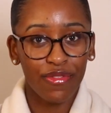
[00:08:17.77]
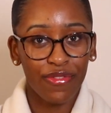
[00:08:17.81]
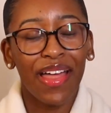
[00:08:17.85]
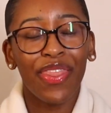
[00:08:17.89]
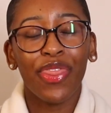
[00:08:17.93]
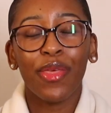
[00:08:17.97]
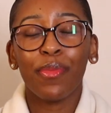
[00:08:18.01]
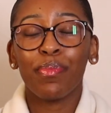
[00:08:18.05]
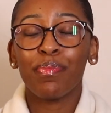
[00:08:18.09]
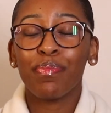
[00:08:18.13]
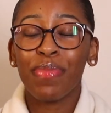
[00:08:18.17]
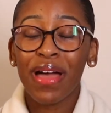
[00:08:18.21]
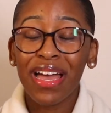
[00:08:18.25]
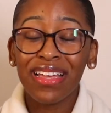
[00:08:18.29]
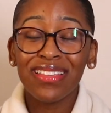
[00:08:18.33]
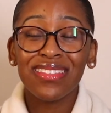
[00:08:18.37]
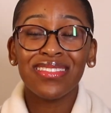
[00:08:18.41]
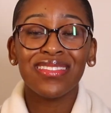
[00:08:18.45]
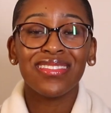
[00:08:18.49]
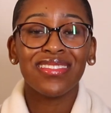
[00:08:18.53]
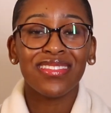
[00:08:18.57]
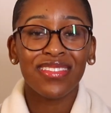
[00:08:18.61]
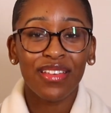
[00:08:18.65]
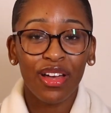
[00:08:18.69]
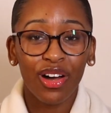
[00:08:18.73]
And the
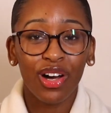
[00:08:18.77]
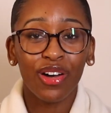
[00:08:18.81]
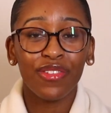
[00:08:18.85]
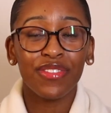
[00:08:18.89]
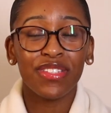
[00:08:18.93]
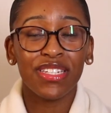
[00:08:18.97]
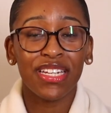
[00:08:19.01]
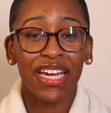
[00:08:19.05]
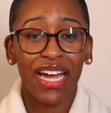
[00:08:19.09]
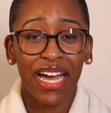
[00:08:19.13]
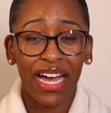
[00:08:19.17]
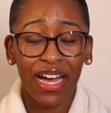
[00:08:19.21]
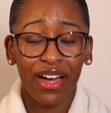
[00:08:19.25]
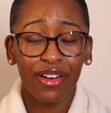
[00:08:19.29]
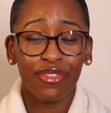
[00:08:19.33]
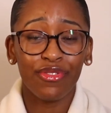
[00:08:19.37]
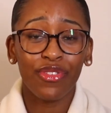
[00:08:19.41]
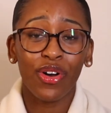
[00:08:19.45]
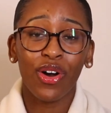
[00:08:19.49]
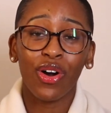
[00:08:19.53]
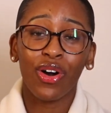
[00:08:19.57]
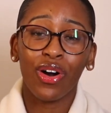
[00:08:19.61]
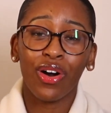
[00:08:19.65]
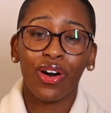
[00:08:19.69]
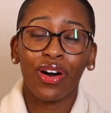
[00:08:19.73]
best scarves to have
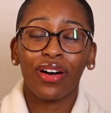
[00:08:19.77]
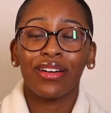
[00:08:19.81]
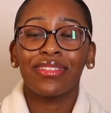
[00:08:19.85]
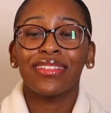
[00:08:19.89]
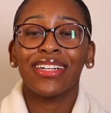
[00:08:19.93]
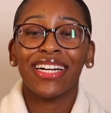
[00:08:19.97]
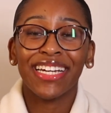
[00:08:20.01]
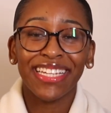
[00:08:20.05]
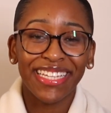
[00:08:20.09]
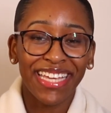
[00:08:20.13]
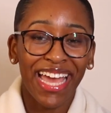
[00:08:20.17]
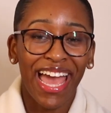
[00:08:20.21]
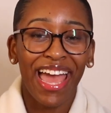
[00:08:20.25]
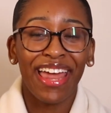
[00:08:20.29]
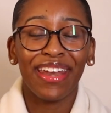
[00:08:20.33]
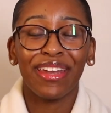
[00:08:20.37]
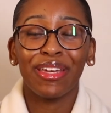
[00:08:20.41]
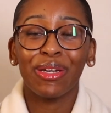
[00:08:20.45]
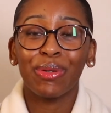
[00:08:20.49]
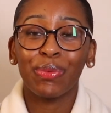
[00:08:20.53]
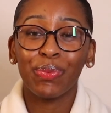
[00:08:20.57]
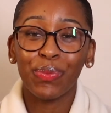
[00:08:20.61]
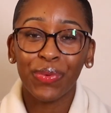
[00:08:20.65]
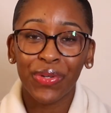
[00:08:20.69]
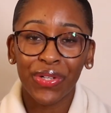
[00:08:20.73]
are, again,
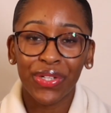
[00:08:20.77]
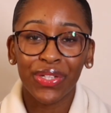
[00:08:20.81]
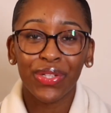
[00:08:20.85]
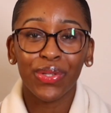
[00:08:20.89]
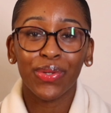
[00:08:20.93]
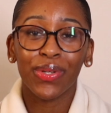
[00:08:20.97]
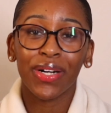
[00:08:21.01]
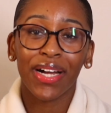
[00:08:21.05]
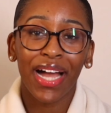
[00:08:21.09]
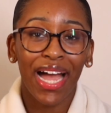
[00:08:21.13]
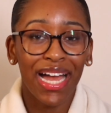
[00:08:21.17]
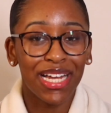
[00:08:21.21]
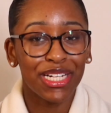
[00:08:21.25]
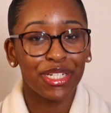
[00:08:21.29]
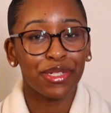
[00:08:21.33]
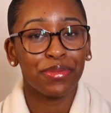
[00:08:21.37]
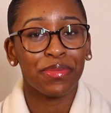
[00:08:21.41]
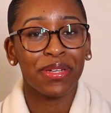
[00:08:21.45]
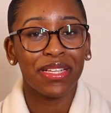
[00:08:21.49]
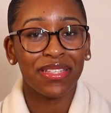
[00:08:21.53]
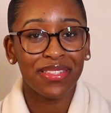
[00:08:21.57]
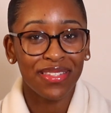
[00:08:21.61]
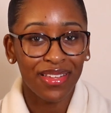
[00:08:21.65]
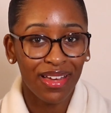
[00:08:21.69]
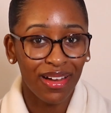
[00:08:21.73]
wool or cashmere
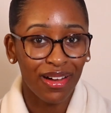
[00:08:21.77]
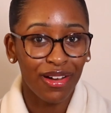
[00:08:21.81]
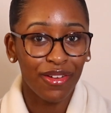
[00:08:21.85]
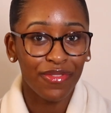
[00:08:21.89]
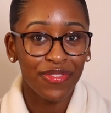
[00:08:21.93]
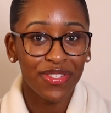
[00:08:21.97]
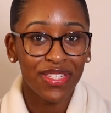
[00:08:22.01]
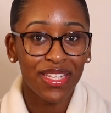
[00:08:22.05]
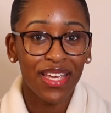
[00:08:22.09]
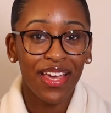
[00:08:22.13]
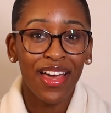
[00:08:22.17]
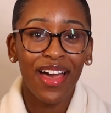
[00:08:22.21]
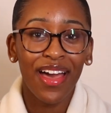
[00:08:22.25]
scarves.